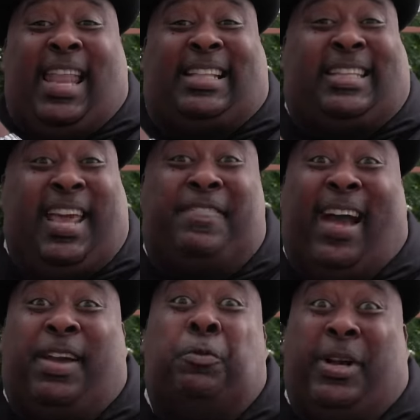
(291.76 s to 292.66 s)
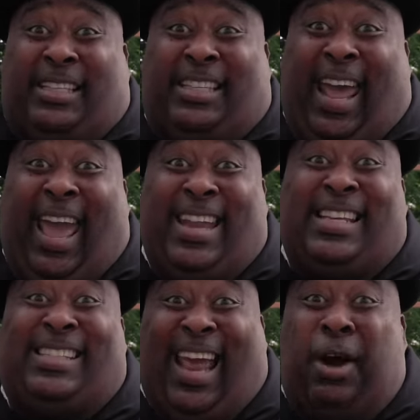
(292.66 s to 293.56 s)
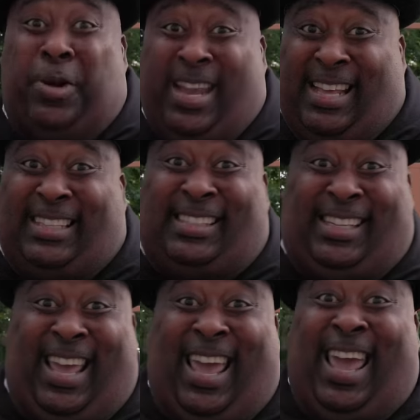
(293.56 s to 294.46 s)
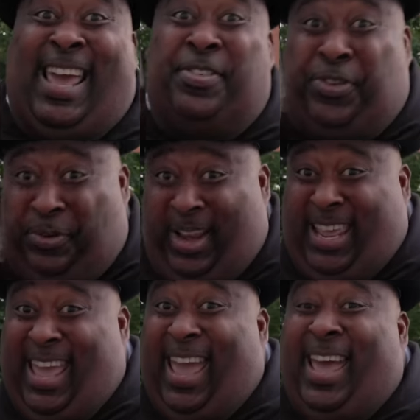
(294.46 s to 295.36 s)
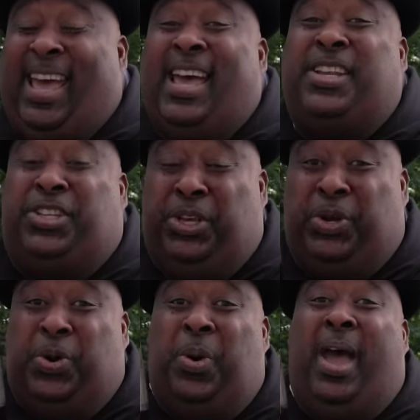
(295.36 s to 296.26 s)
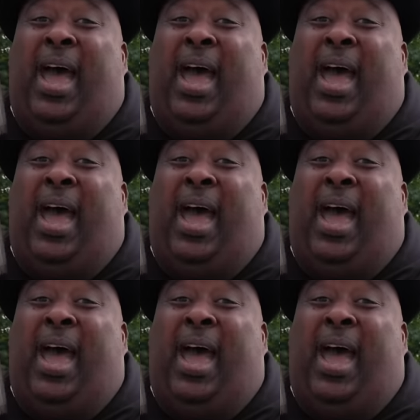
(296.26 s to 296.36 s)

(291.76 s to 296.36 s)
Let's see if I can withstand the sourness. 3, 2,